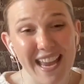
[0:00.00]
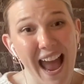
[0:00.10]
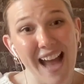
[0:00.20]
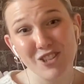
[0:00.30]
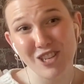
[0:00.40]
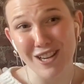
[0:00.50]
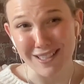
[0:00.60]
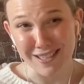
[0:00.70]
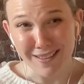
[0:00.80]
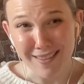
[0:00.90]
had she
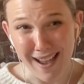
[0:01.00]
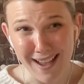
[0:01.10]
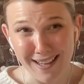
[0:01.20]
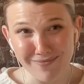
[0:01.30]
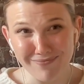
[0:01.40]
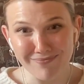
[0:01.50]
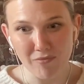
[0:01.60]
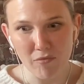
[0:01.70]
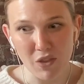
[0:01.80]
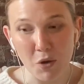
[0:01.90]
not done that,
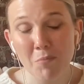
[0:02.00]
there